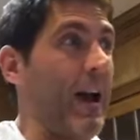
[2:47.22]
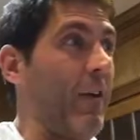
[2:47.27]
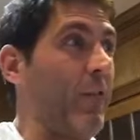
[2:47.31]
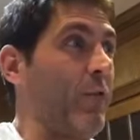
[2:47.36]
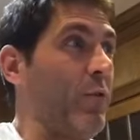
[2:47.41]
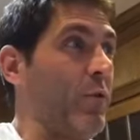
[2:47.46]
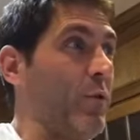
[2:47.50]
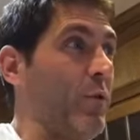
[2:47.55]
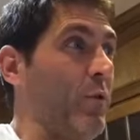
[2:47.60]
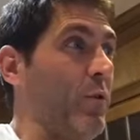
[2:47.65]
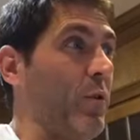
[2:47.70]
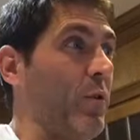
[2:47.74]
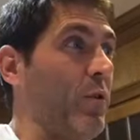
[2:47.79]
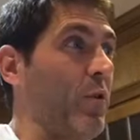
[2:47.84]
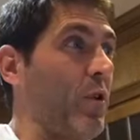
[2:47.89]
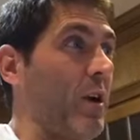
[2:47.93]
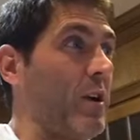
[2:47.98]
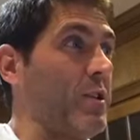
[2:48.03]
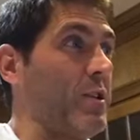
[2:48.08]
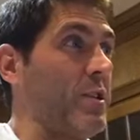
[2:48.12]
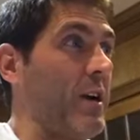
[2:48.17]
afternoon
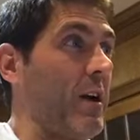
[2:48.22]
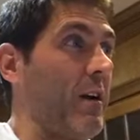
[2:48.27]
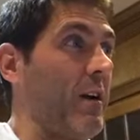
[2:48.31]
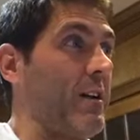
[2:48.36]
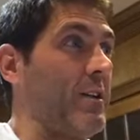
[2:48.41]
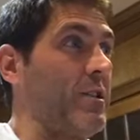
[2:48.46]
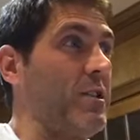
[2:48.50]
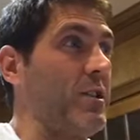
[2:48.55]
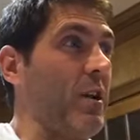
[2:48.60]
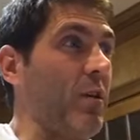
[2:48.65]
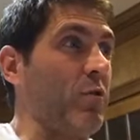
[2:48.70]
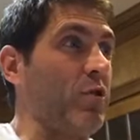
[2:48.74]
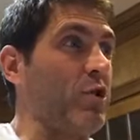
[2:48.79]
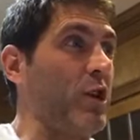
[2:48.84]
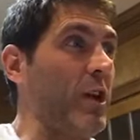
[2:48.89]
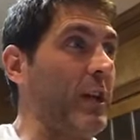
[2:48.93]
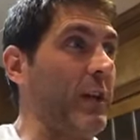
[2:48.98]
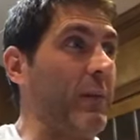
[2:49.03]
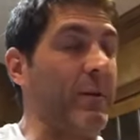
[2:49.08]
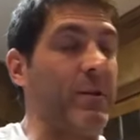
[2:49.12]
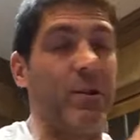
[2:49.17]
across the area. And still
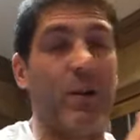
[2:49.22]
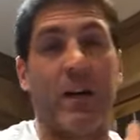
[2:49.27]
chilly.